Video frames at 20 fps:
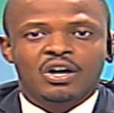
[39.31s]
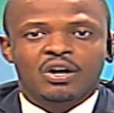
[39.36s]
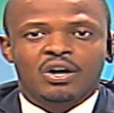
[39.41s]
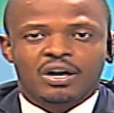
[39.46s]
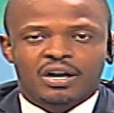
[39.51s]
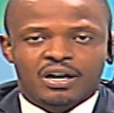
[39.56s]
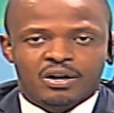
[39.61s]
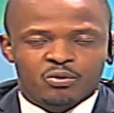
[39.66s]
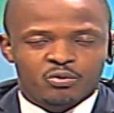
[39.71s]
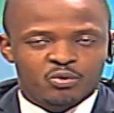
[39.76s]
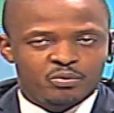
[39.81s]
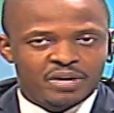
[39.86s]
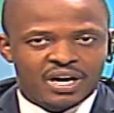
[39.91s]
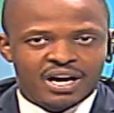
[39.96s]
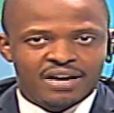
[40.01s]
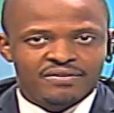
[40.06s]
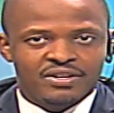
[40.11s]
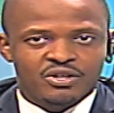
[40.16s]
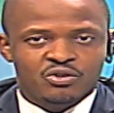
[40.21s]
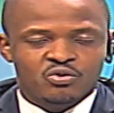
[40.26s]
Uh, we'll be
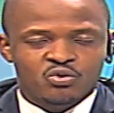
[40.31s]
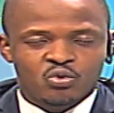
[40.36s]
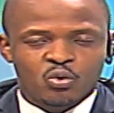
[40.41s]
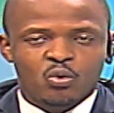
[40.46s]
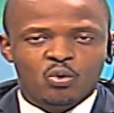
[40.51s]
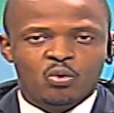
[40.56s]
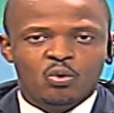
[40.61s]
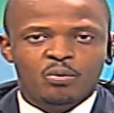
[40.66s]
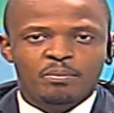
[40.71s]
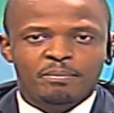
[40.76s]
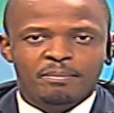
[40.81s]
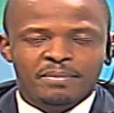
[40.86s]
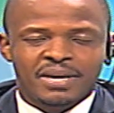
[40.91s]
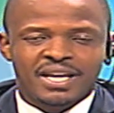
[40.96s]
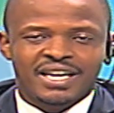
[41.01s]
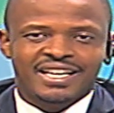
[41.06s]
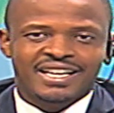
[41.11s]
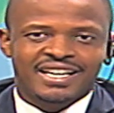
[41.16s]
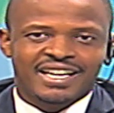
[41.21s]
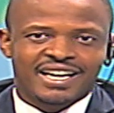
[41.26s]
having so
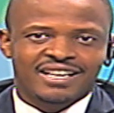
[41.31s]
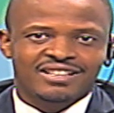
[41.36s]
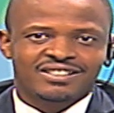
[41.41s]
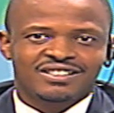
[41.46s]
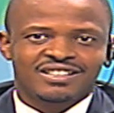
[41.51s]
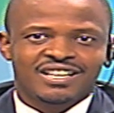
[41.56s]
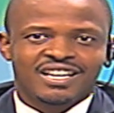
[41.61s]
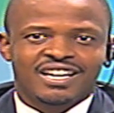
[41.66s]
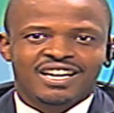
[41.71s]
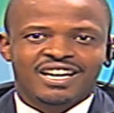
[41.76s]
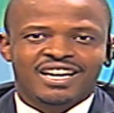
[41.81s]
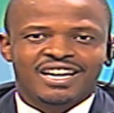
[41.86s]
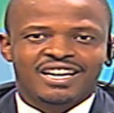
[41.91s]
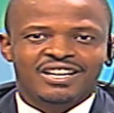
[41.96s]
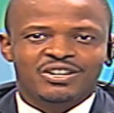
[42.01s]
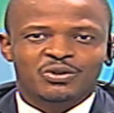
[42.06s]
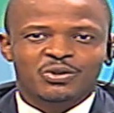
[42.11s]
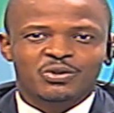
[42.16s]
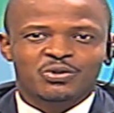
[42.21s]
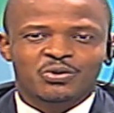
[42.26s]
many guests,
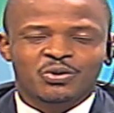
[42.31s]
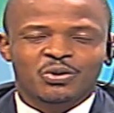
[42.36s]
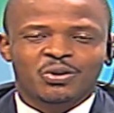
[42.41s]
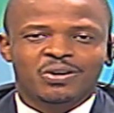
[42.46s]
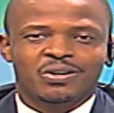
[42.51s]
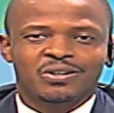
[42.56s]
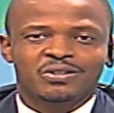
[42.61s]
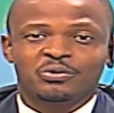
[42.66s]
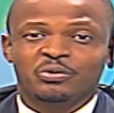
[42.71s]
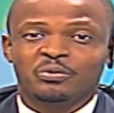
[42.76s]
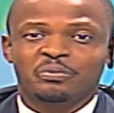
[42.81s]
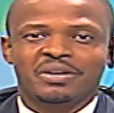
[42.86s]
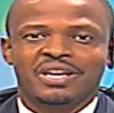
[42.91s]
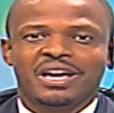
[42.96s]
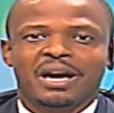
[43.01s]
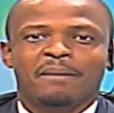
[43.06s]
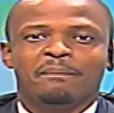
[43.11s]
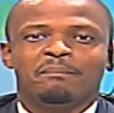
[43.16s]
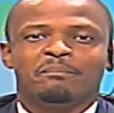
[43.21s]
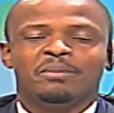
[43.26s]
and also it will be
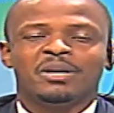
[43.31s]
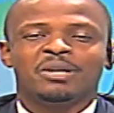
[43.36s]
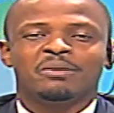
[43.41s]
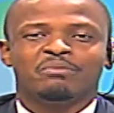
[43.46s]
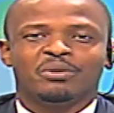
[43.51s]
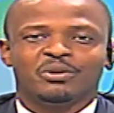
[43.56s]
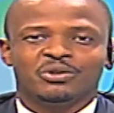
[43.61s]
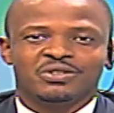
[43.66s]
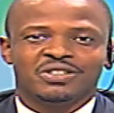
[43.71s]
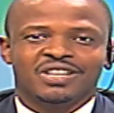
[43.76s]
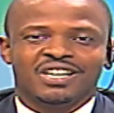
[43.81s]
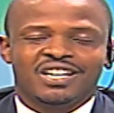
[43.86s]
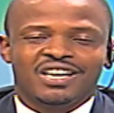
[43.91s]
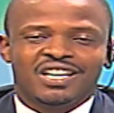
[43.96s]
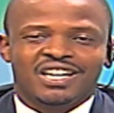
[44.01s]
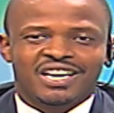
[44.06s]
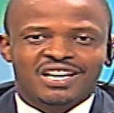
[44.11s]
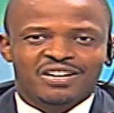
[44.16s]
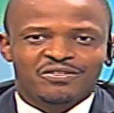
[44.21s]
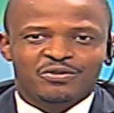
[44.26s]
a big boost
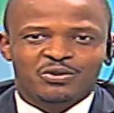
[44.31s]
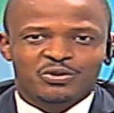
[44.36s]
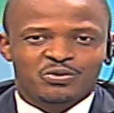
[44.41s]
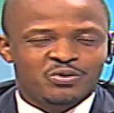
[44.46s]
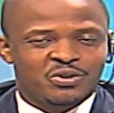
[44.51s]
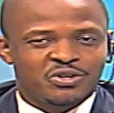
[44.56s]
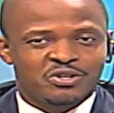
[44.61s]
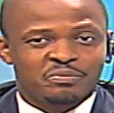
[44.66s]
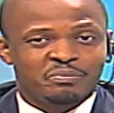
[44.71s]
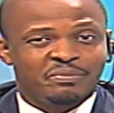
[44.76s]
uh, for tourism.